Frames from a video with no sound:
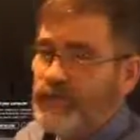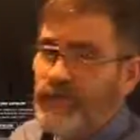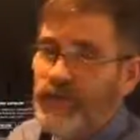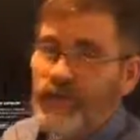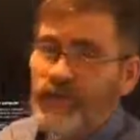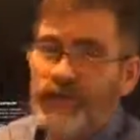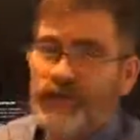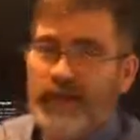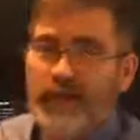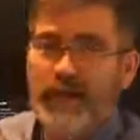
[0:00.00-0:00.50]
are
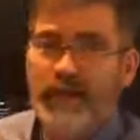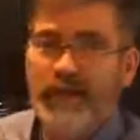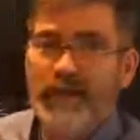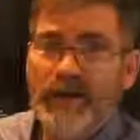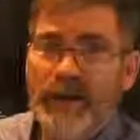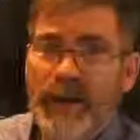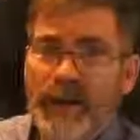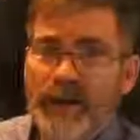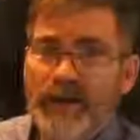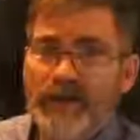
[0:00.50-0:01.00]
the
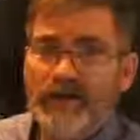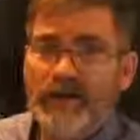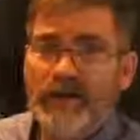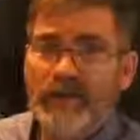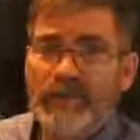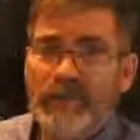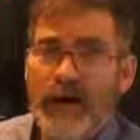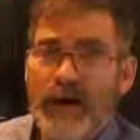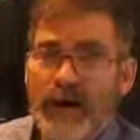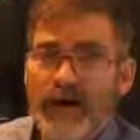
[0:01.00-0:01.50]
international
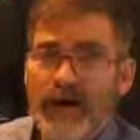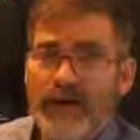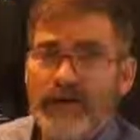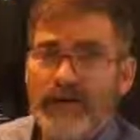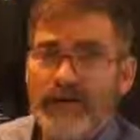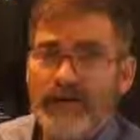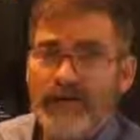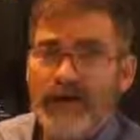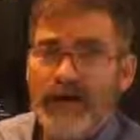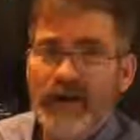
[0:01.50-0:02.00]

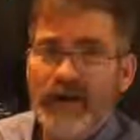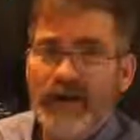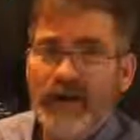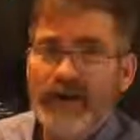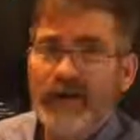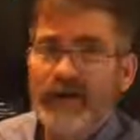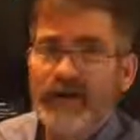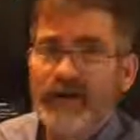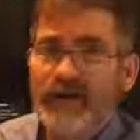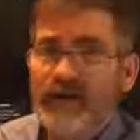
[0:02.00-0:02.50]
monitors there
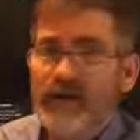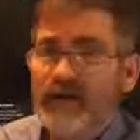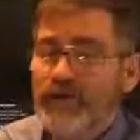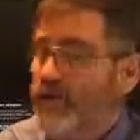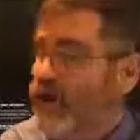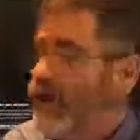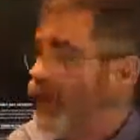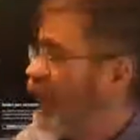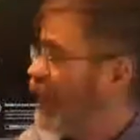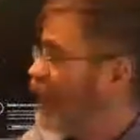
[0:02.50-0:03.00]
in
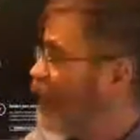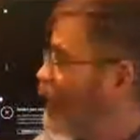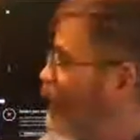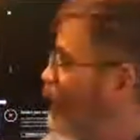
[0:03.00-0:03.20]
Ukraine.